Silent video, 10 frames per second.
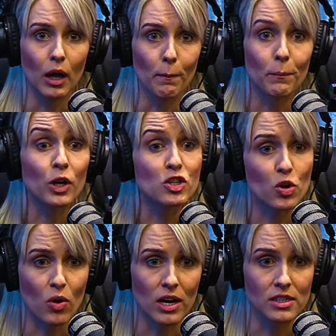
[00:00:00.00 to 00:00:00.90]

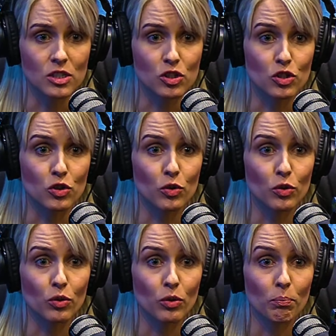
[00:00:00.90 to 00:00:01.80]
pressurized
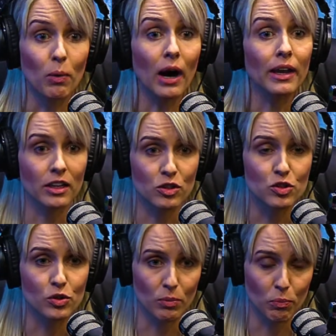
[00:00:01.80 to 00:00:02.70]
to buy into
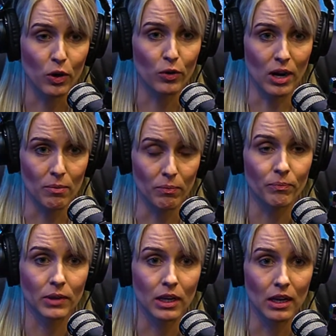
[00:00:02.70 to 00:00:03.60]
the program
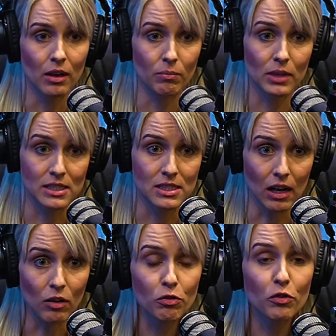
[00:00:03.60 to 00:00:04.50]

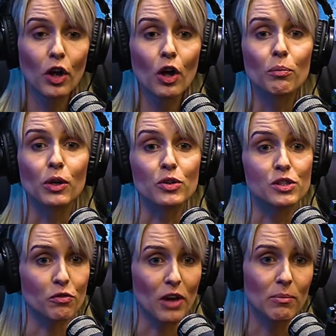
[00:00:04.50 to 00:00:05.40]
itself, because the
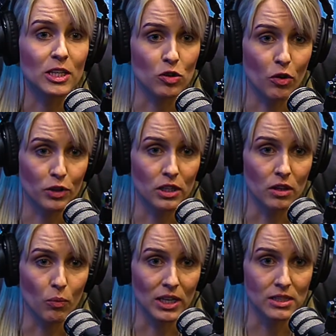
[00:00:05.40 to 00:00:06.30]
family is often the
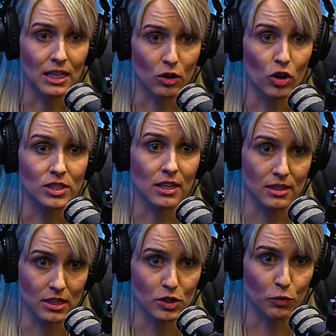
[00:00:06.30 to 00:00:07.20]
ones that contact
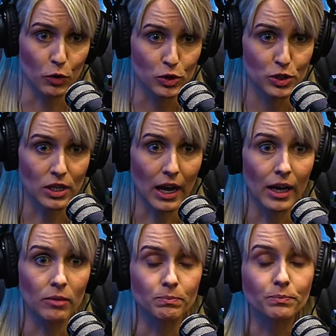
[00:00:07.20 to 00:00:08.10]
us first.
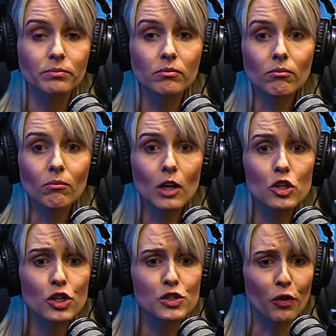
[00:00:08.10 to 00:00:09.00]
So
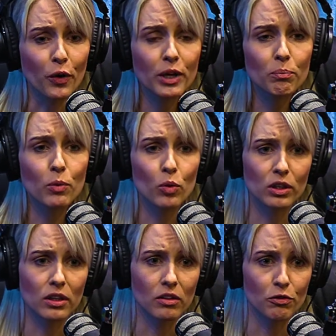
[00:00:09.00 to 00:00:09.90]
it's very
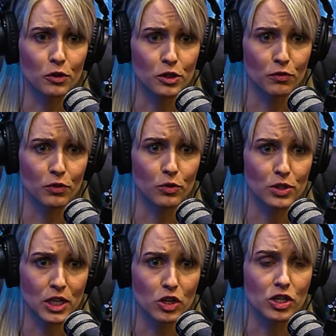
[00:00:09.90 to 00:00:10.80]
important in the first few
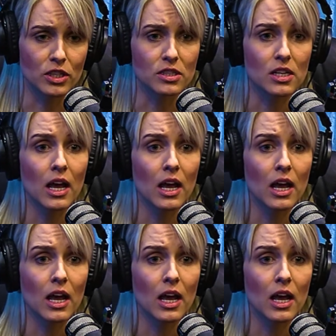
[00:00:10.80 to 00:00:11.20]
sessions,